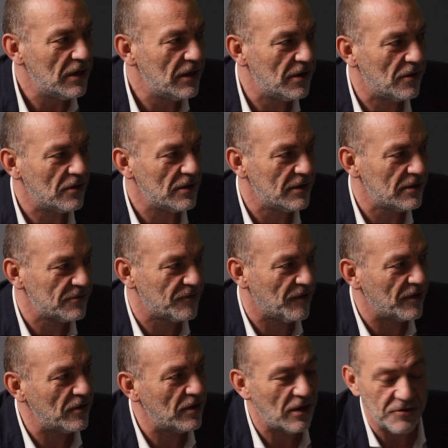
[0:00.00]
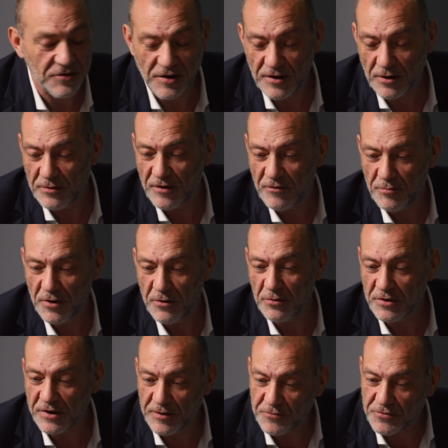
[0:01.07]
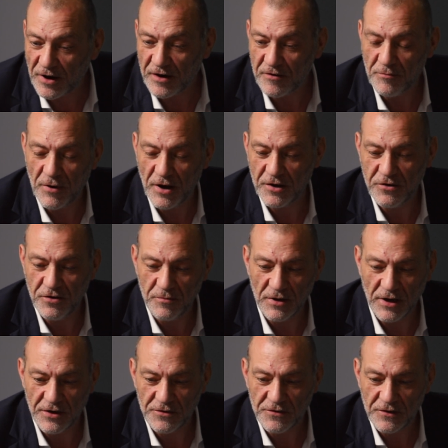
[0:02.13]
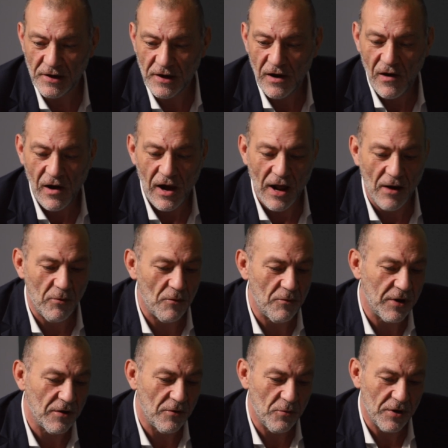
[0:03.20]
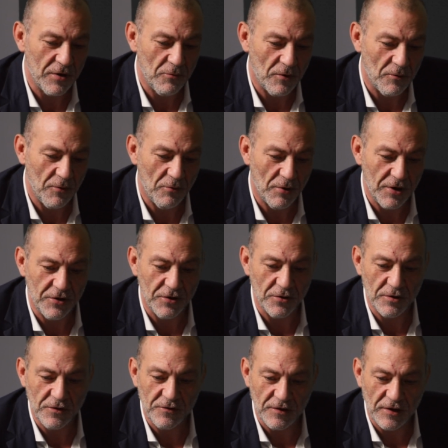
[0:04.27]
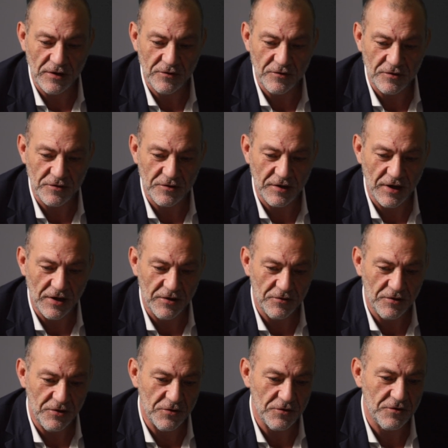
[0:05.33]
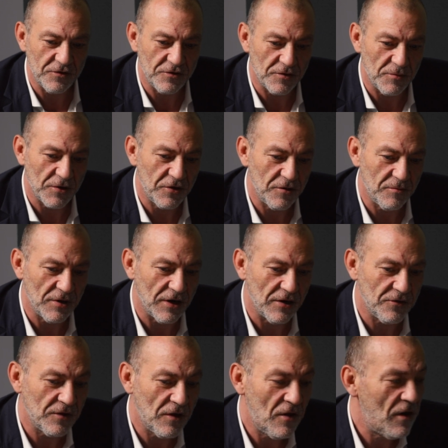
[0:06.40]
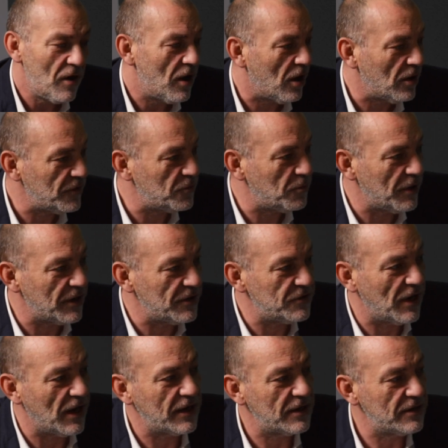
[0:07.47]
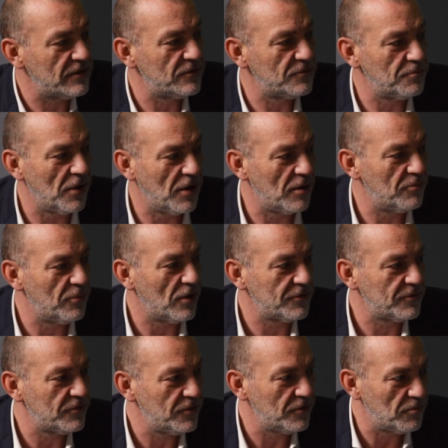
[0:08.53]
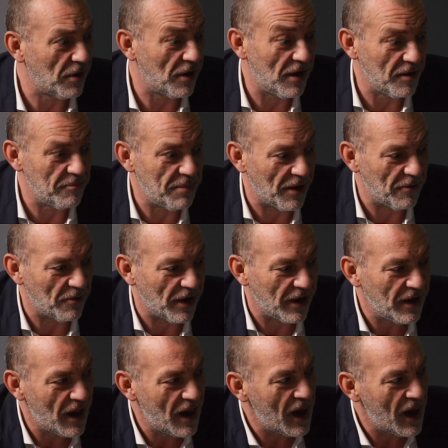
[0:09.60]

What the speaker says: a little tickle. I'll share that with everybody. We'll keep track of my accumulators, and what we want to do is just to get you used to some accumulators. Ollie's wearing a jacket brought to you by Betway,